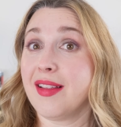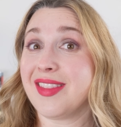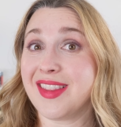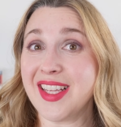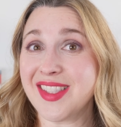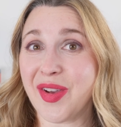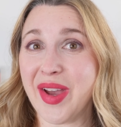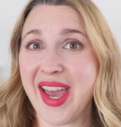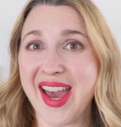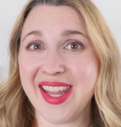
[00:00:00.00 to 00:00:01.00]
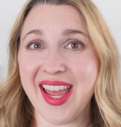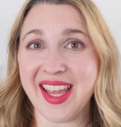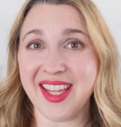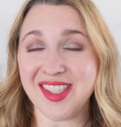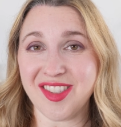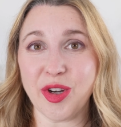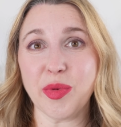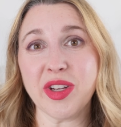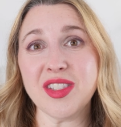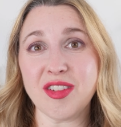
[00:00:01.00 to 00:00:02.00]
let's go ahead and get started.
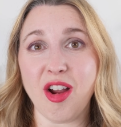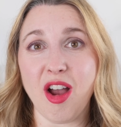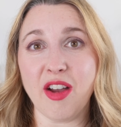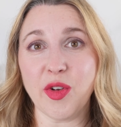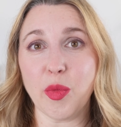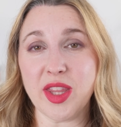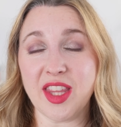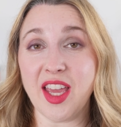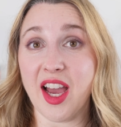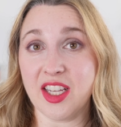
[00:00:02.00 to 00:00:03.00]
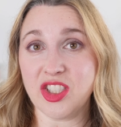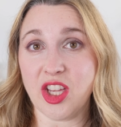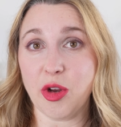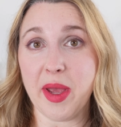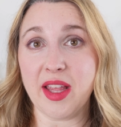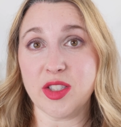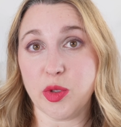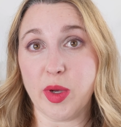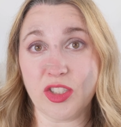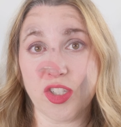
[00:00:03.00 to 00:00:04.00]
We're going to start off with the eyeshadow palette
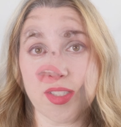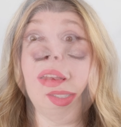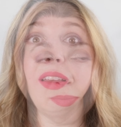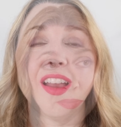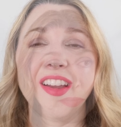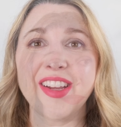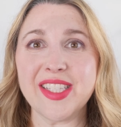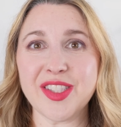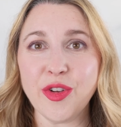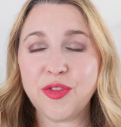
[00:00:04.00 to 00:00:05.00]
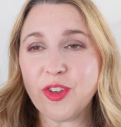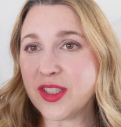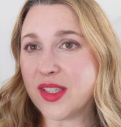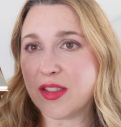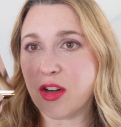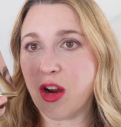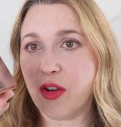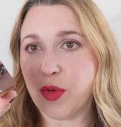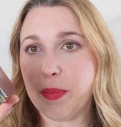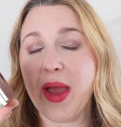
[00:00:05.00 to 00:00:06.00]
swatches. All right, so first let's start
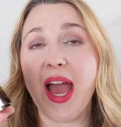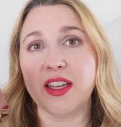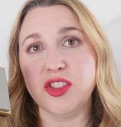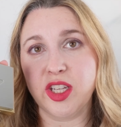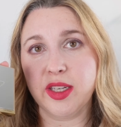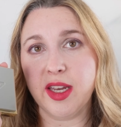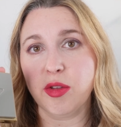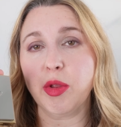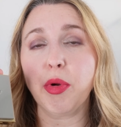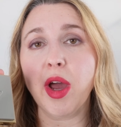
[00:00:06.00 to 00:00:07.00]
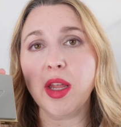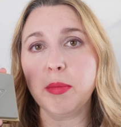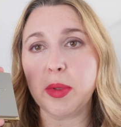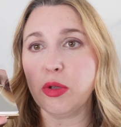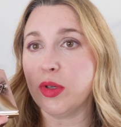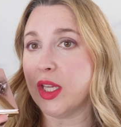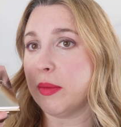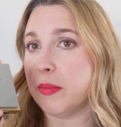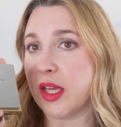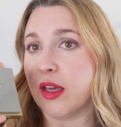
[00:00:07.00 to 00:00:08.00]
off with packaging. Now, the Prada
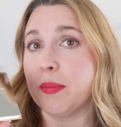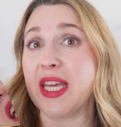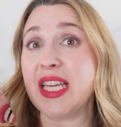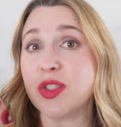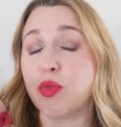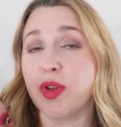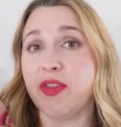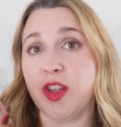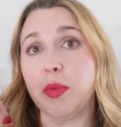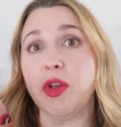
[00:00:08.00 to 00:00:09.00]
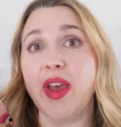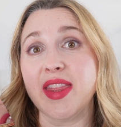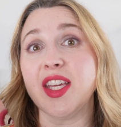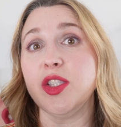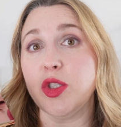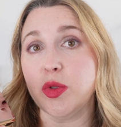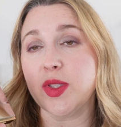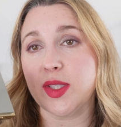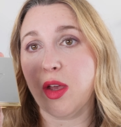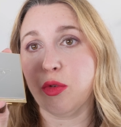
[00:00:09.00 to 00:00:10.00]
Beauty makeup is refillable, and they do
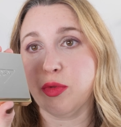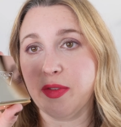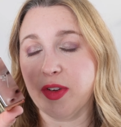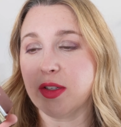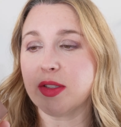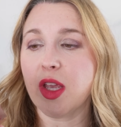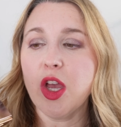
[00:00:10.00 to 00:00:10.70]
sell refills.